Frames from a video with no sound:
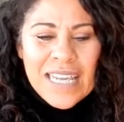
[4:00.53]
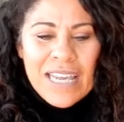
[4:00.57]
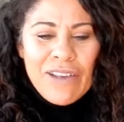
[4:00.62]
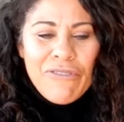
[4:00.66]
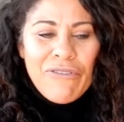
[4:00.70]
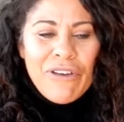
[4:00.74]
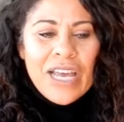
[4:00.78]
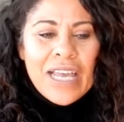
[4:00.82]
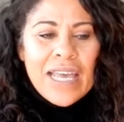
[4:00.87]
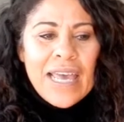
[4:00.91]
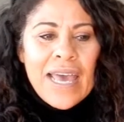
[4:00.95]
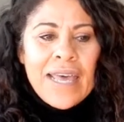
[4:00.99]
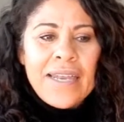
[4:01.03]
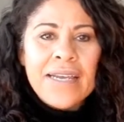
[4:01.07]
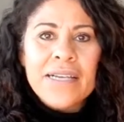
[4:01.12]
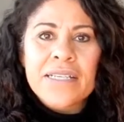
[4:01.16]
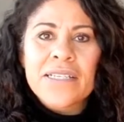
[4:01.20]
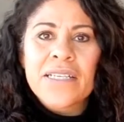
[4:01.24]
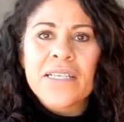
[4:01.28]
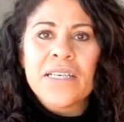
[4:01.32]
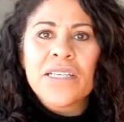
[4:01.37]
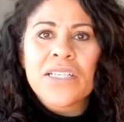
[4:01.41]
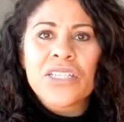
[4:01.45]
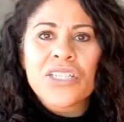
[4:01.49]
give a
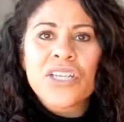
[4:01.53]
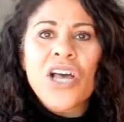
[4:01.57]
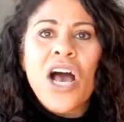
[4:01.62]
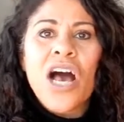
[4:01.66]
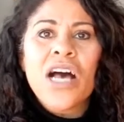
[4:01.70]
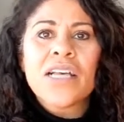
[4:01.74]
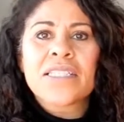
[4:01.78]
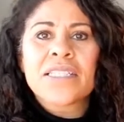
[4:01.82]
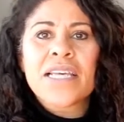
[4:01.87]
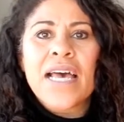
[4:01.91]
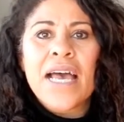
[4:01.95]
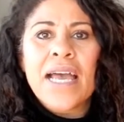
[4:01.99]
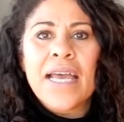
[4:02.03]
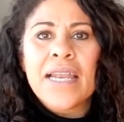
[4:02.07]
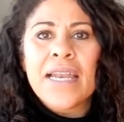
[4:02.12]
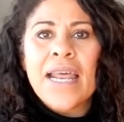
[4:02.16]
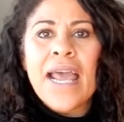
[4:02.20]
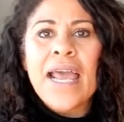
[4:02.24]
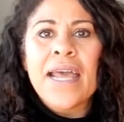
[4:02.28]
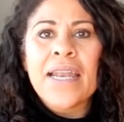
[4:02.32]
character a star sign,